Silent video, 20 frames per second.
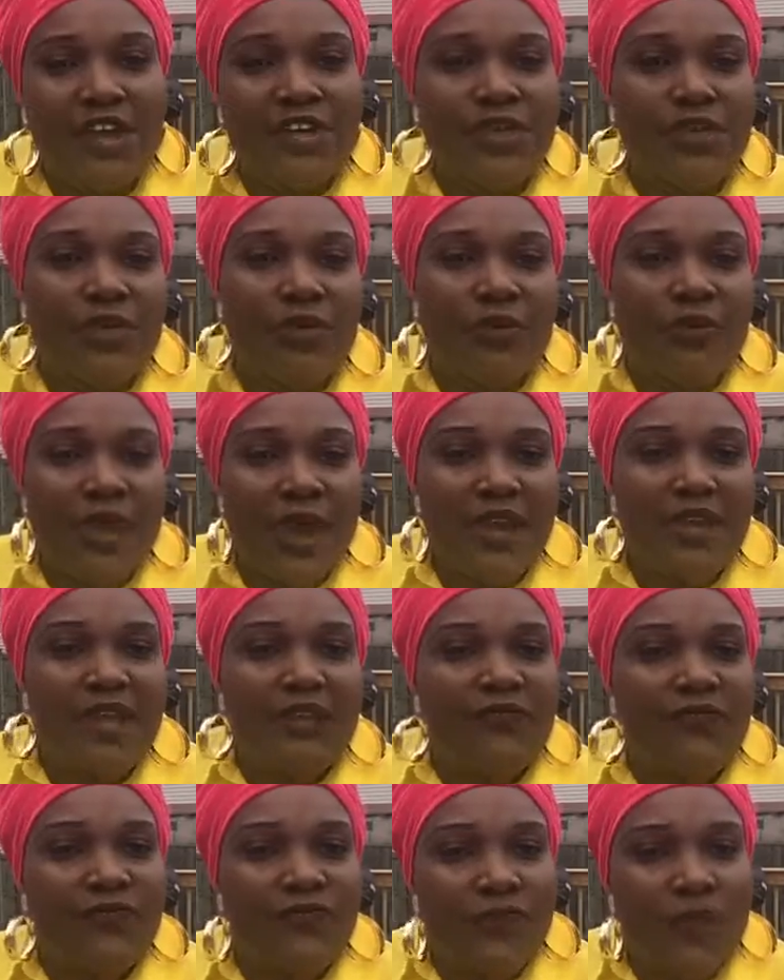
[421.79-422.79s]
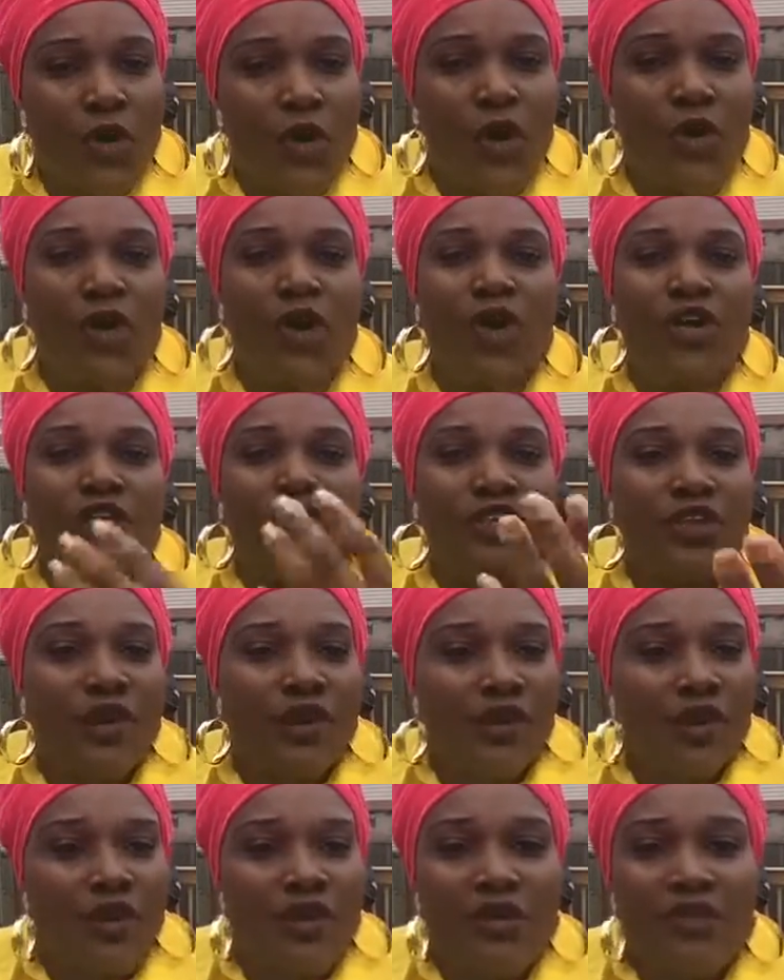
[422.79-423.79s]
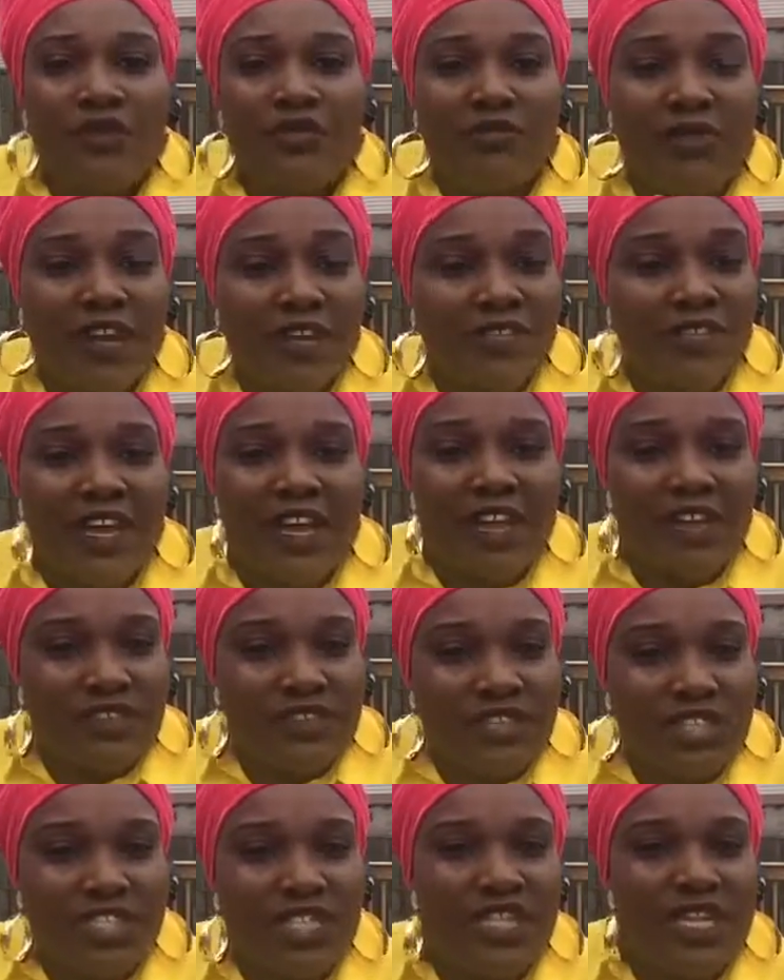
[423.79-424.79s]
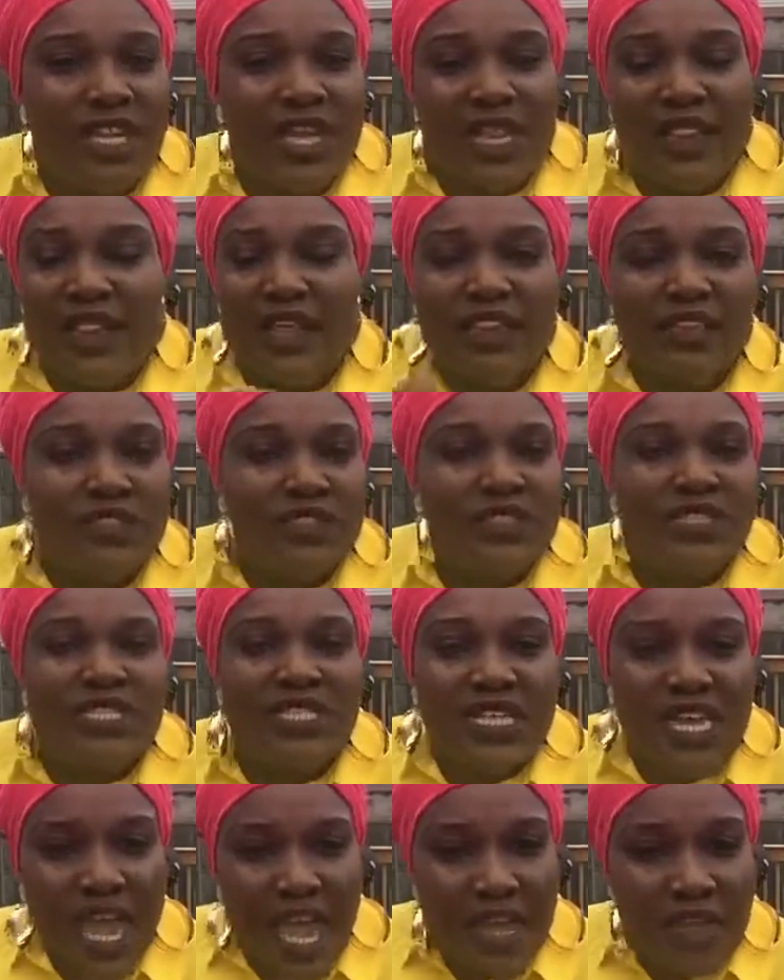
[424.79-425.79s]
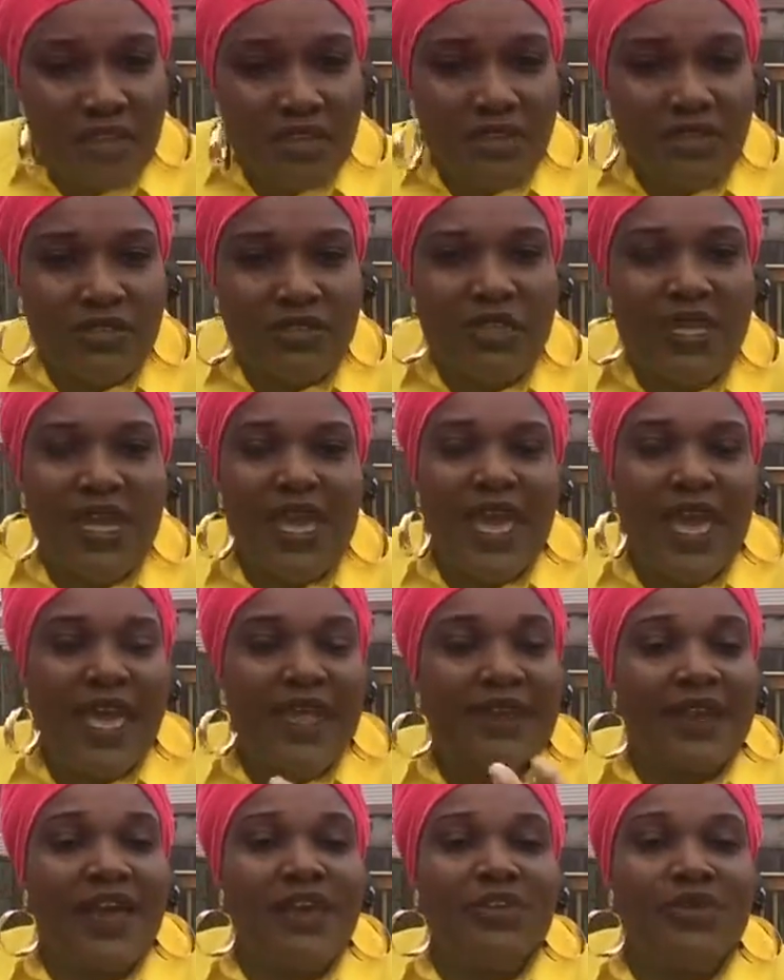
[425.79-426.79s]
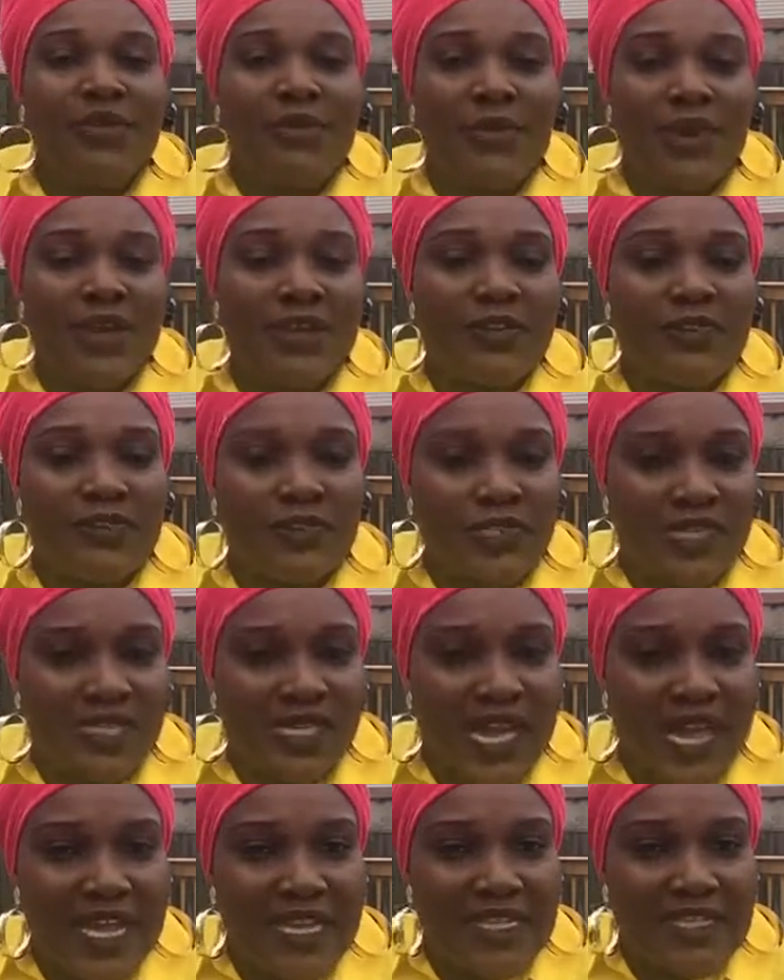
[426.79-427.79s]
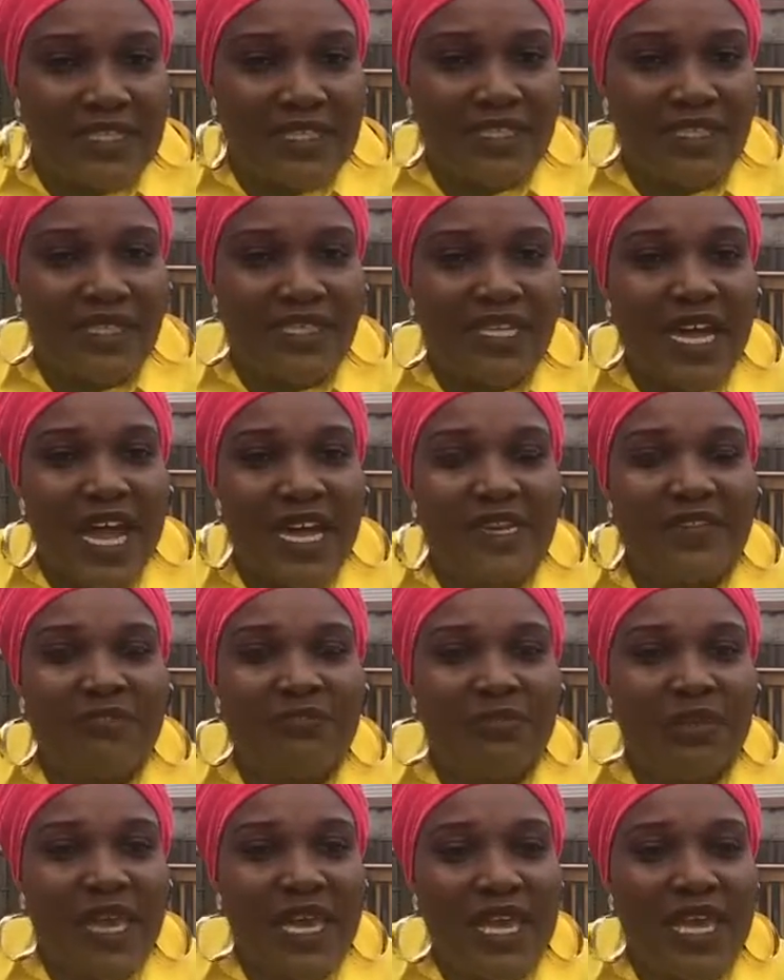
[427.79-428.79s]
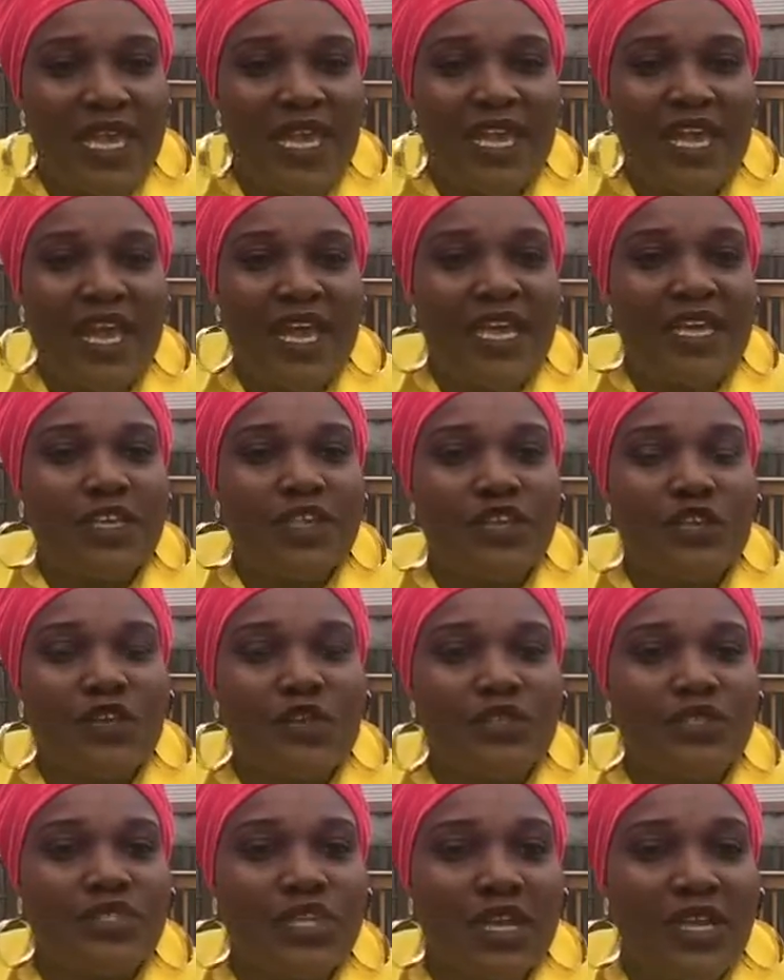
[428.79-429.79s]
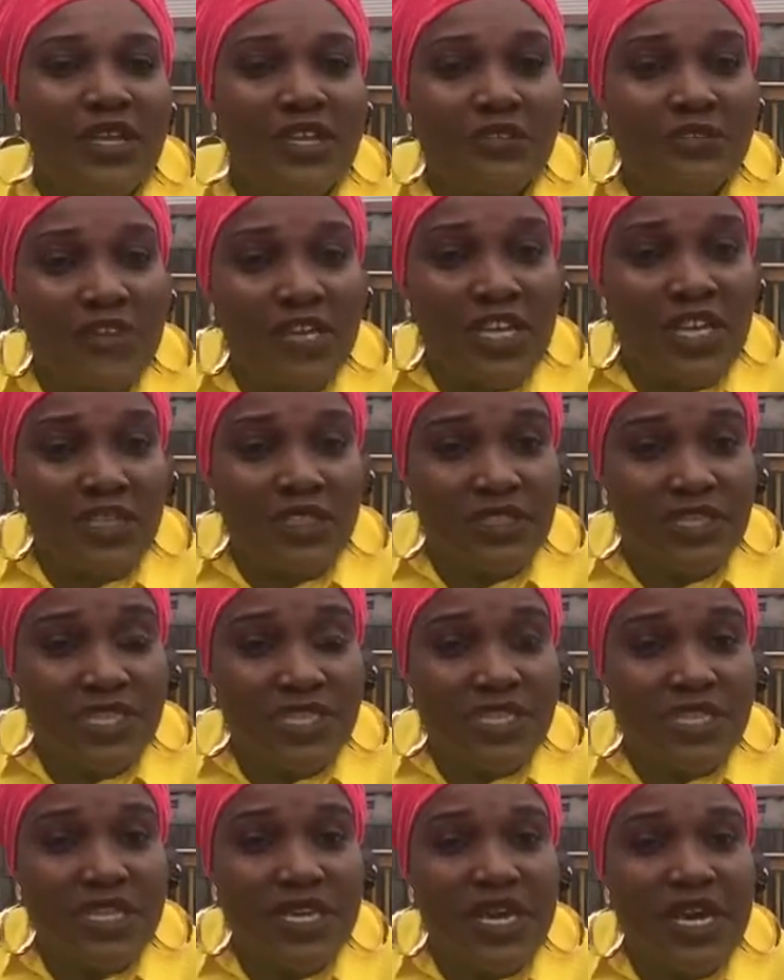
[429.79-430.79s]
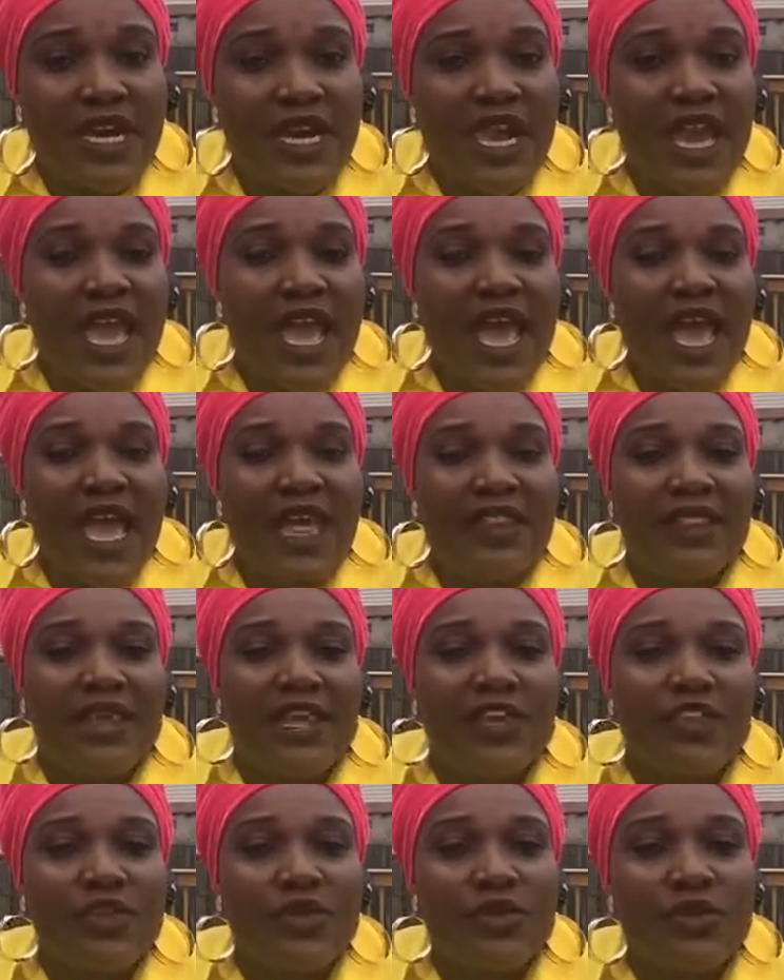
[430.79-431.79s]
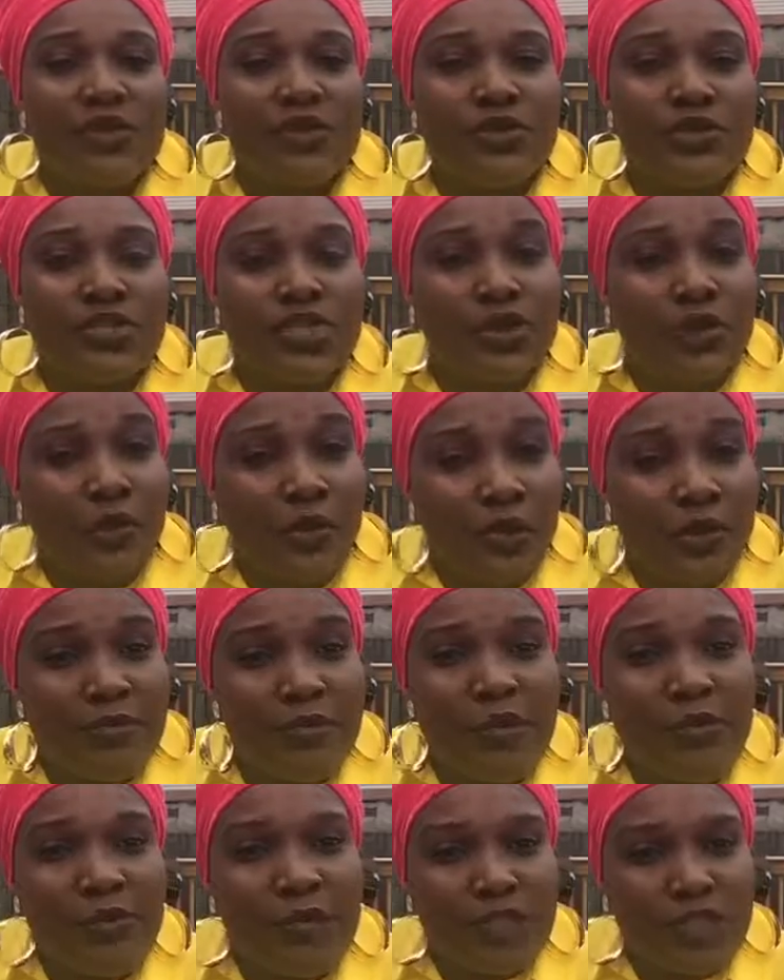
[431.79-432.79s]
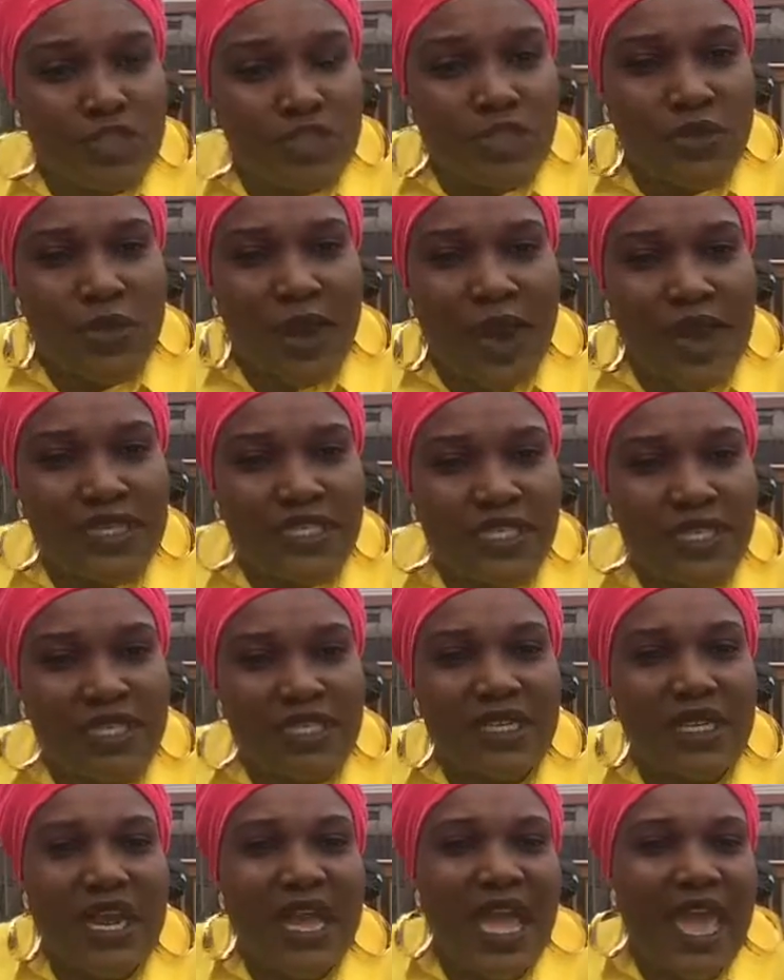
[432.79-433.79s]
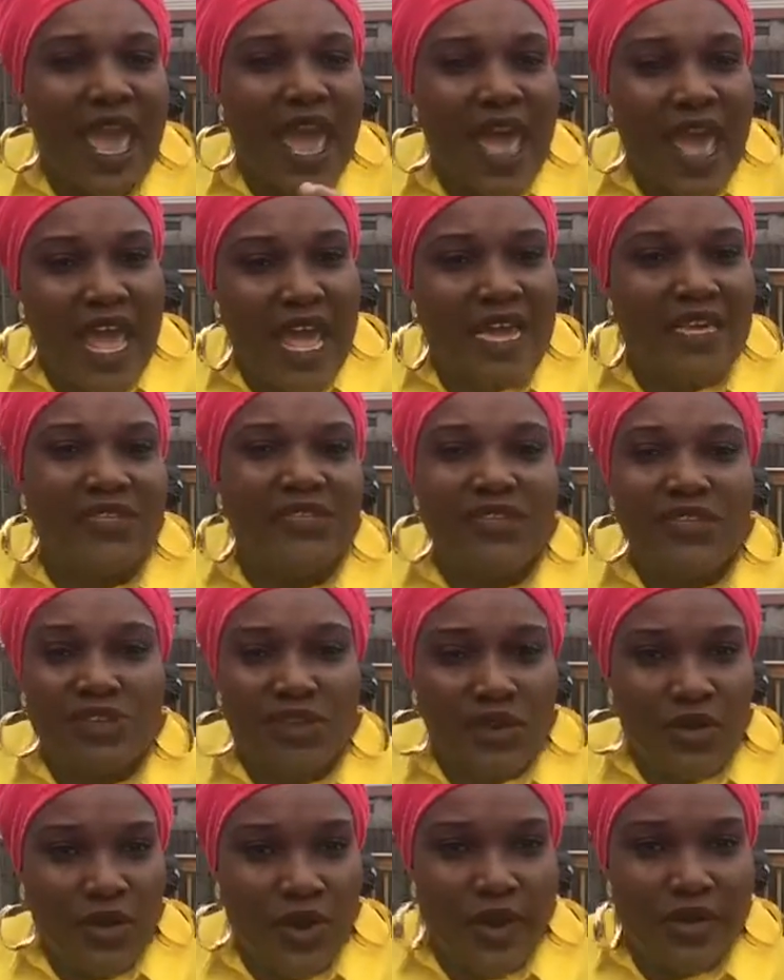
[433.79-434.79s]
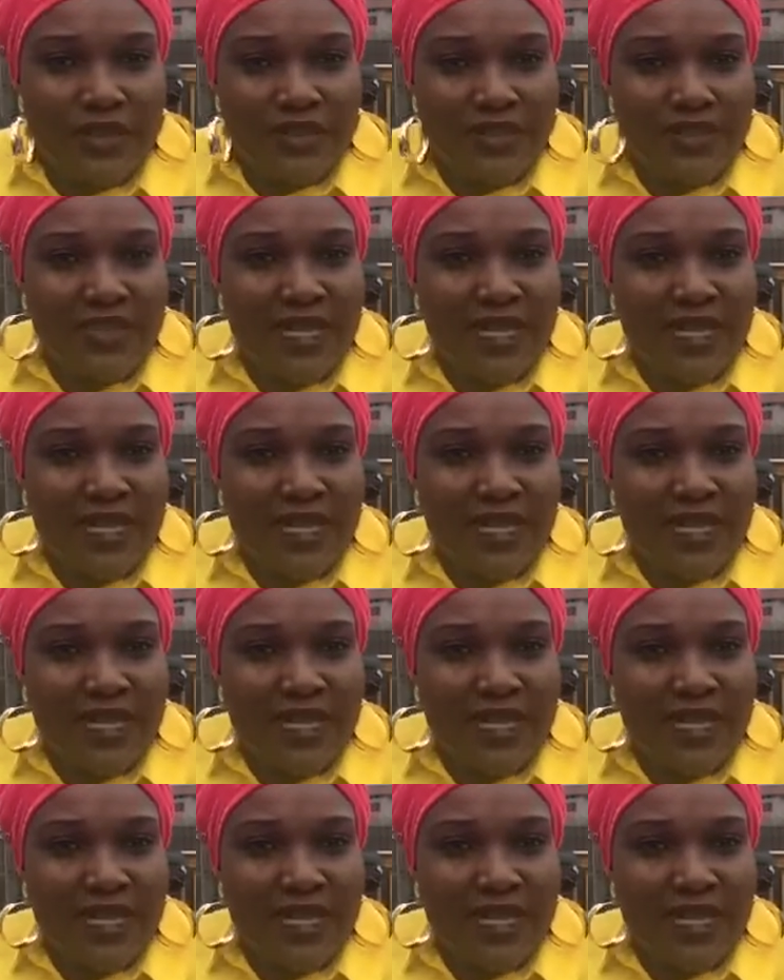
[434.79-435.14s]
you're ready for your regular conditioner, and then you detangle, and now you're ready for styling. Styling meaning you use your leave-in conditioner, and then you use your creamy moisturizer and your oil.